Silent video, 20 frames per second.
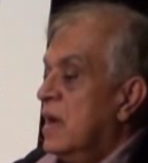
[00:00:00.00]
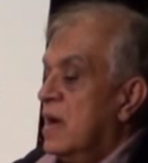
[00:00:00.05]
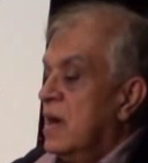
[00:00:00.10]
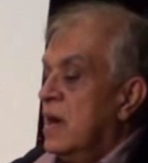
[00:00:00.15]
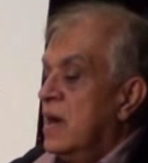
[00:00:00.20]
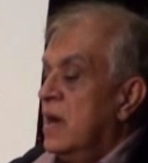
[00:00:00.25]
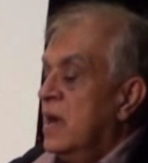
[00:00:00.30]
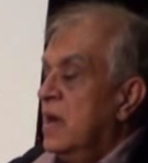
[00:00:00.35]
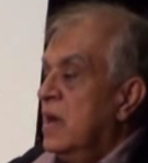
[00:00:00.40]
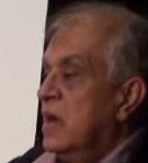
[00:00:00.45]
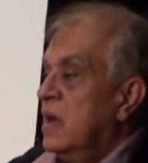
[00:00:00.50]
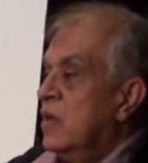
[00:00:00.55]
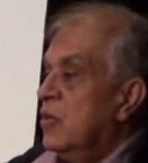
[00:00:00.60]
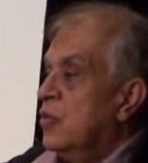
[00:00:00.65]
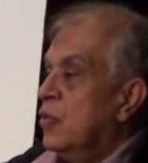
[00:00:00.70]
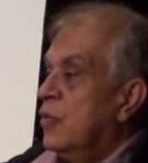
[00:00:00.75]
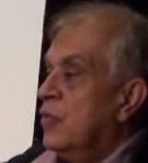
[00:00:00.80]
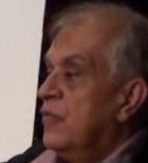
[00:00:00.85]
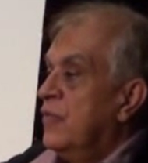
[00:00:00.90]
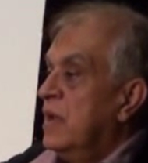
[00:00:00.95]
I
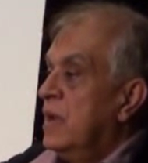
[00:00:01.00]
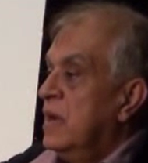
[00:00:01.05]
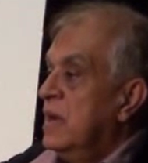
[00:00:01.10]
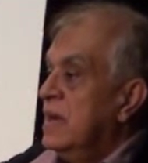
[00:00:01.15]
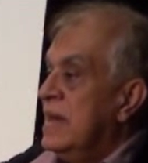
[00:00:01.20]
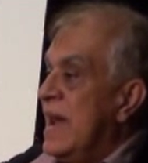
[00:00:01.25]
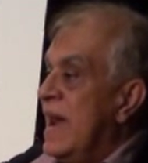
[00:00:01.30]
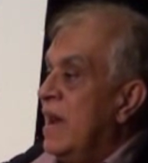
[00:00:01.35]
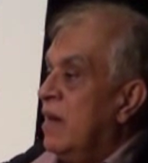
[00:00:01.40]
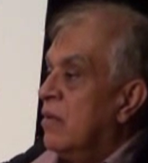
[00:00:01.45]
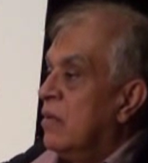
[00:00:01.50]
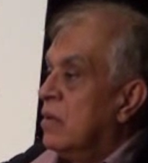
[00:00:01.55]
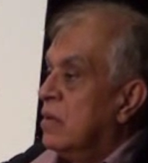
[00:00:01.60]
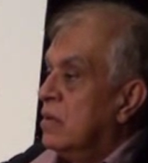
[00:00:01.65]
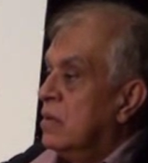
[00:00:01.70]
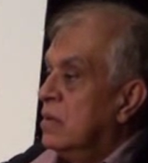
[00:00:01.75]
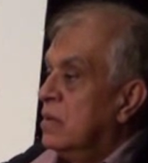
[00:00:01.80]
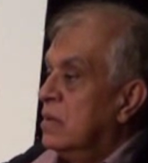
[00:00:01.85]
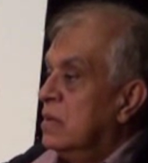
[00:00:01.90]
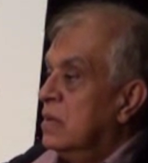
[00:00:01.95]
go very
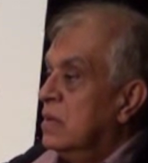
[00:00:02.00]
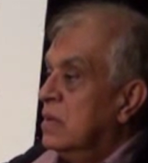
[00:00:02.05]
narrow,